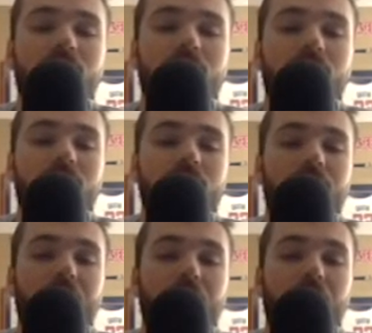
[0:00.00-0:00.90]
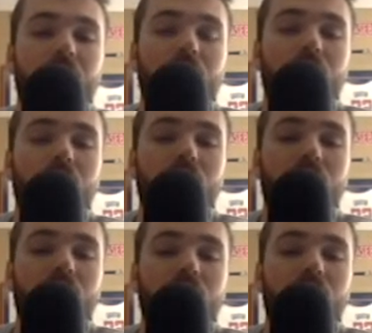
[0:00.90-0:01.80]

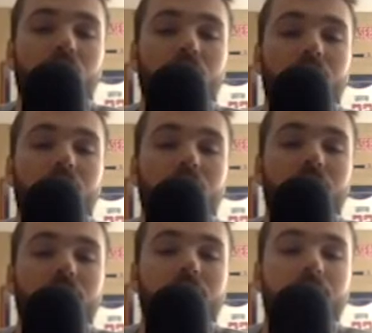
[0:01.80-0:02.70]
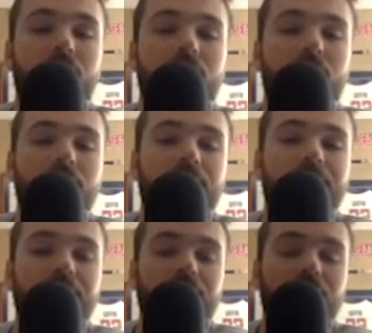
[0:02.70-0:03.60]

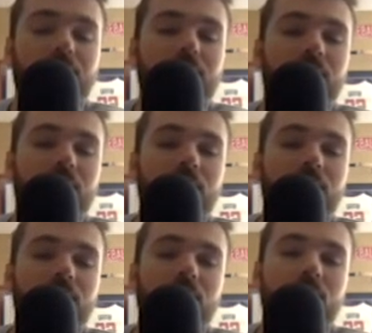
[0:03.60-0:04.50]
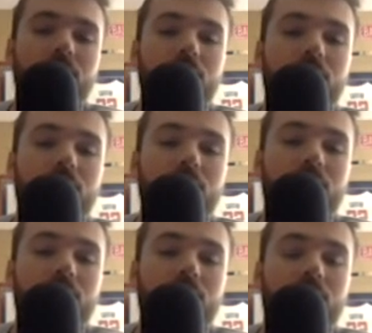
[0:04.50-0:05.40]

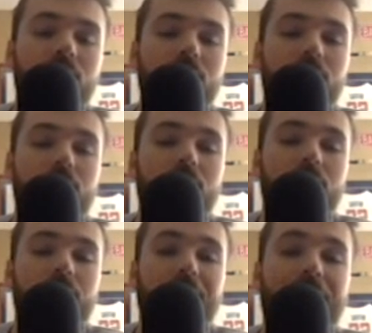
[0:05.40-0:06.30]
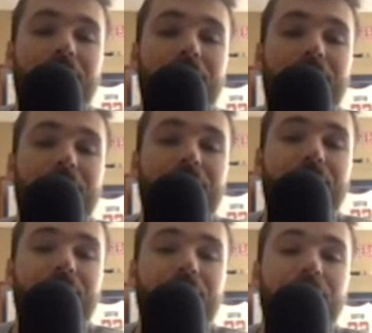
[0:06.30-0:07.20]

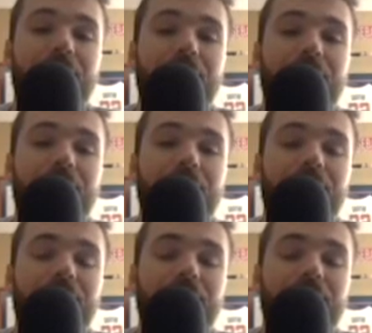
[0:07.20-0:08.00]
This person isn't speaking.